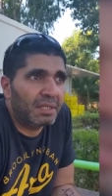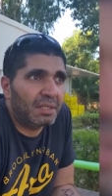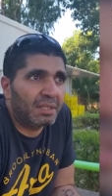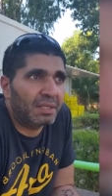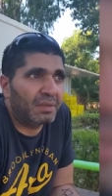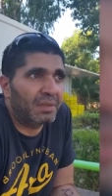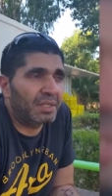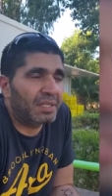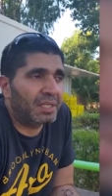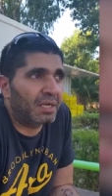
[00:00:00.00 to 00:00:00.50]

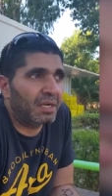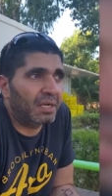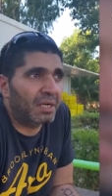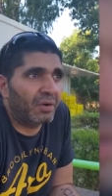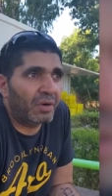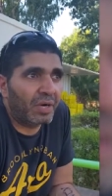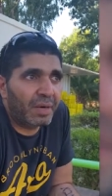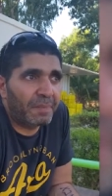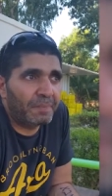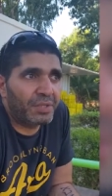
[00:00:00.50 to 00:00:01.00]
There is a
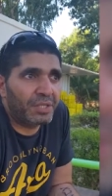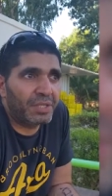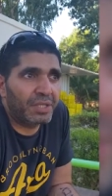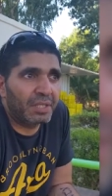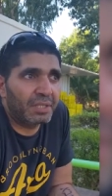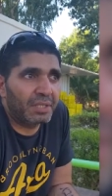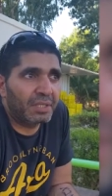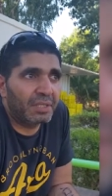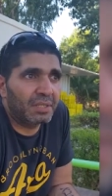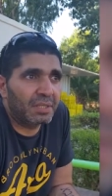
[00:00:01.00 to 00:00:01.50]

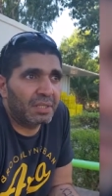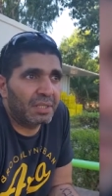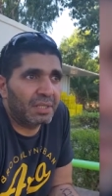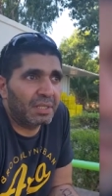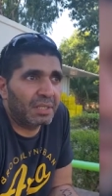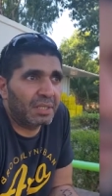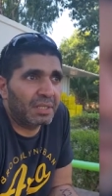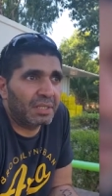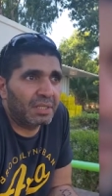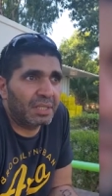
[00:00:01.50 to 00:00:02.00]
corruption.
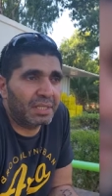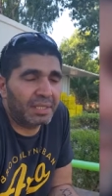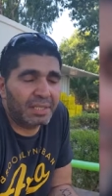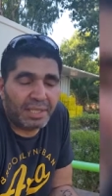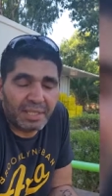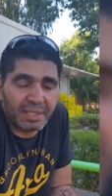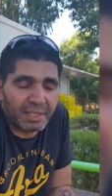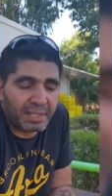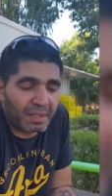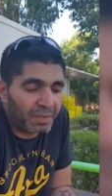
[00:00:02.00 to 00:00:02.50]
The
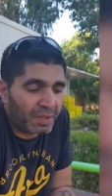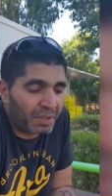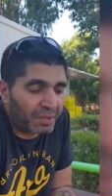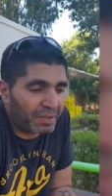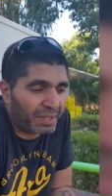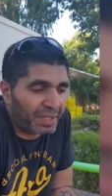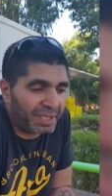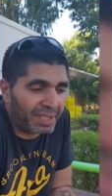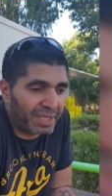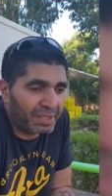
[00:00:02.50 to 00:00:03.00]
system
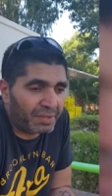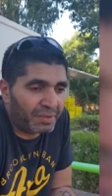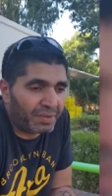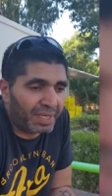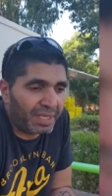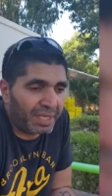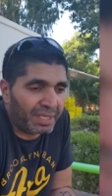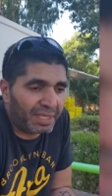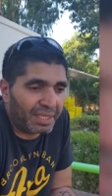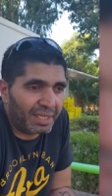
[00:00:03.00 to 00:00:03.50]
here in
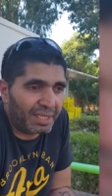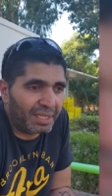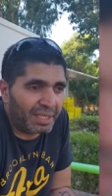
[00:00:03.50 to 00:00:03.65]
Israel